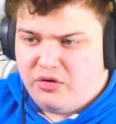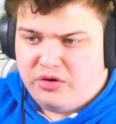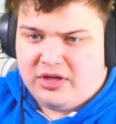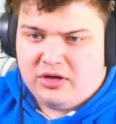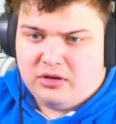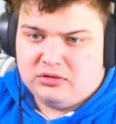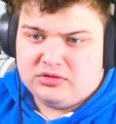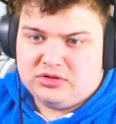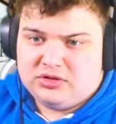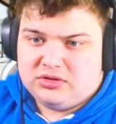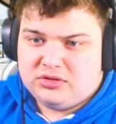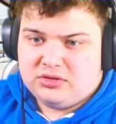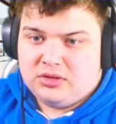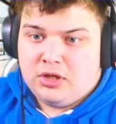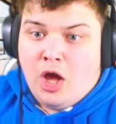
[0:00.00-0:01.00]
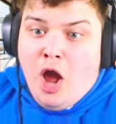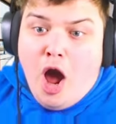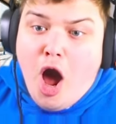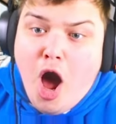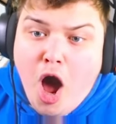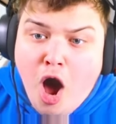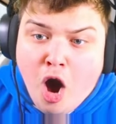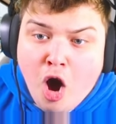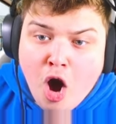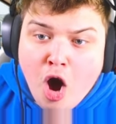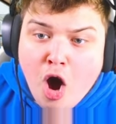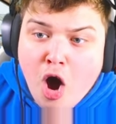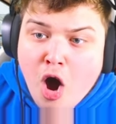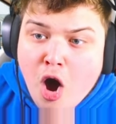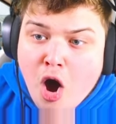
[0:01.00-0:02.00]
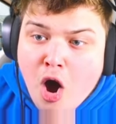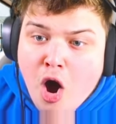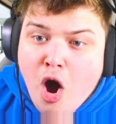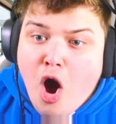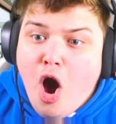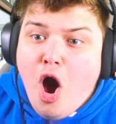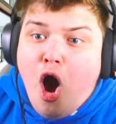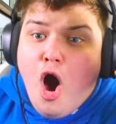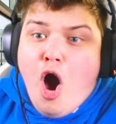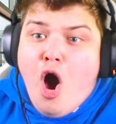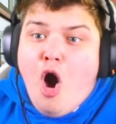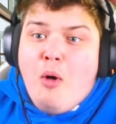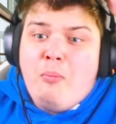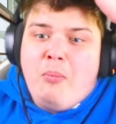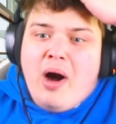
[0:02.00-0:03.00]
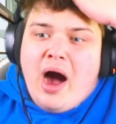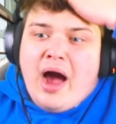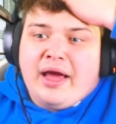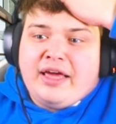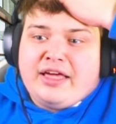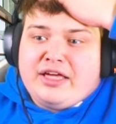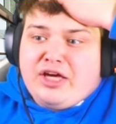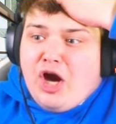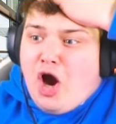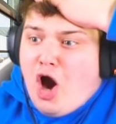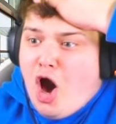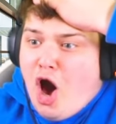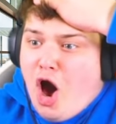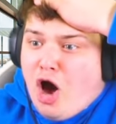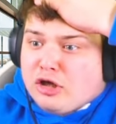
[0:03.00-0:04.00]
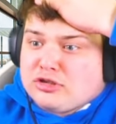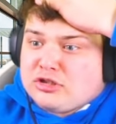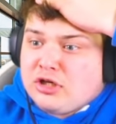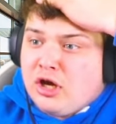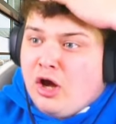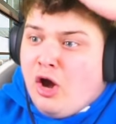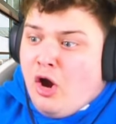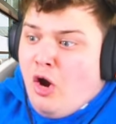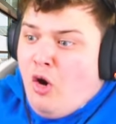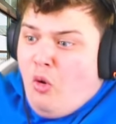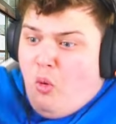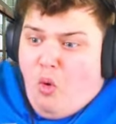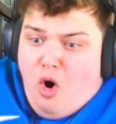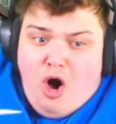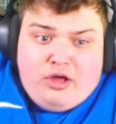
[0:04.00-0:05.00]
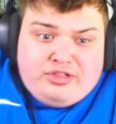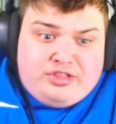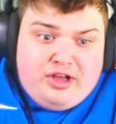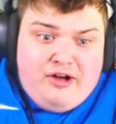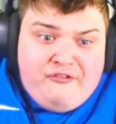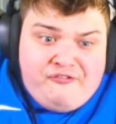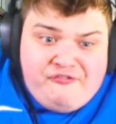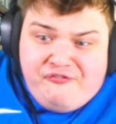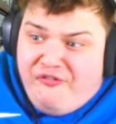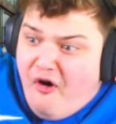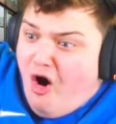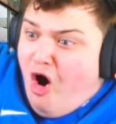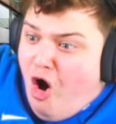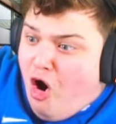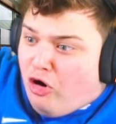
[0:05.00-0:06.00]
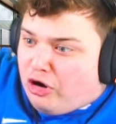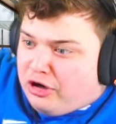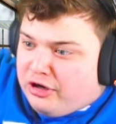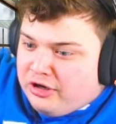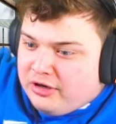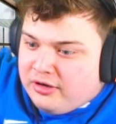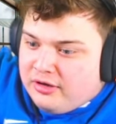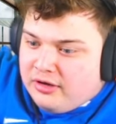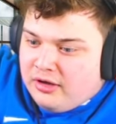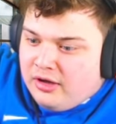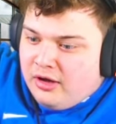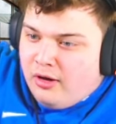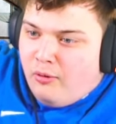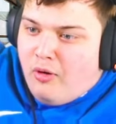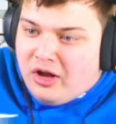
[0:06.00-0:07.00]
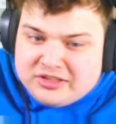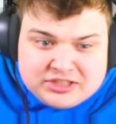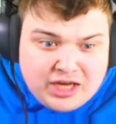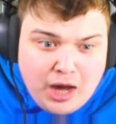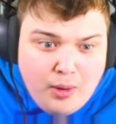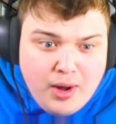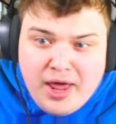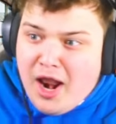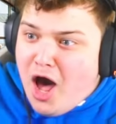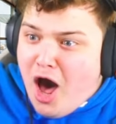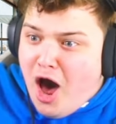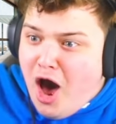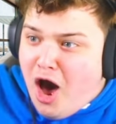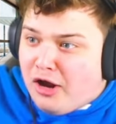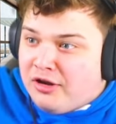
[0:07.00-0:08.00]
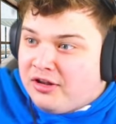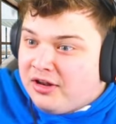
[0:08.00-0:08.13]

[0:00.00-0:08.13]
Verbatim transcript: gold. Oh! Oh my god! What the fuck? What's going on?